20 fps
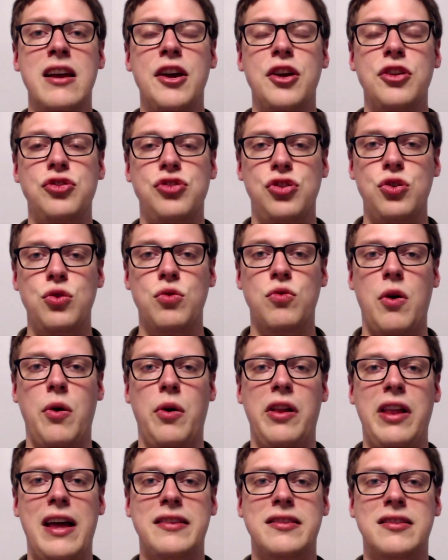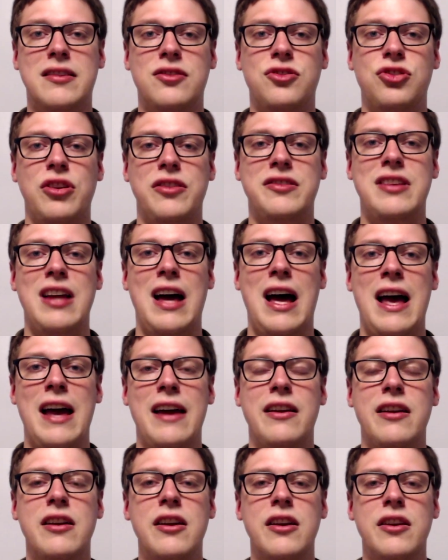2 Roalesks just
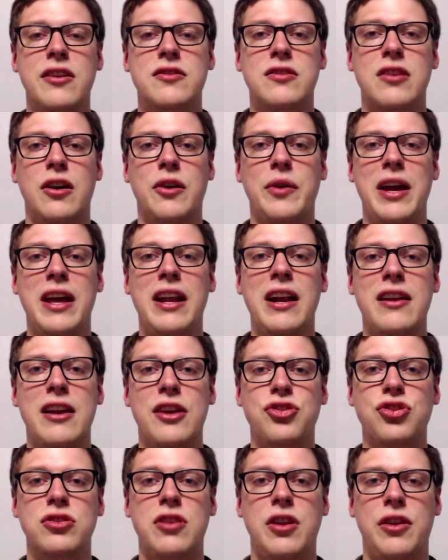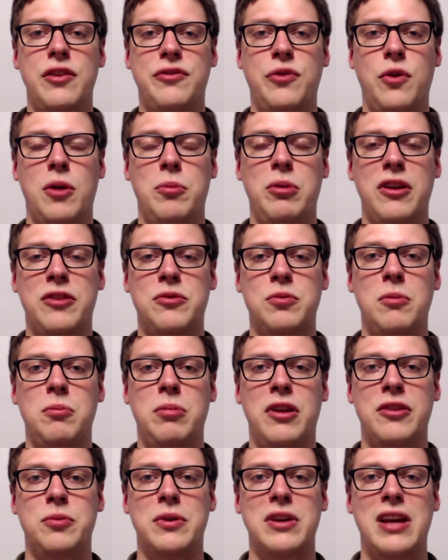died, so in addition to the 4
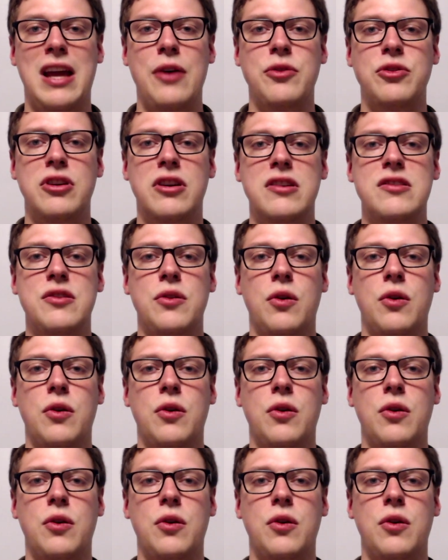+1/+1 counters,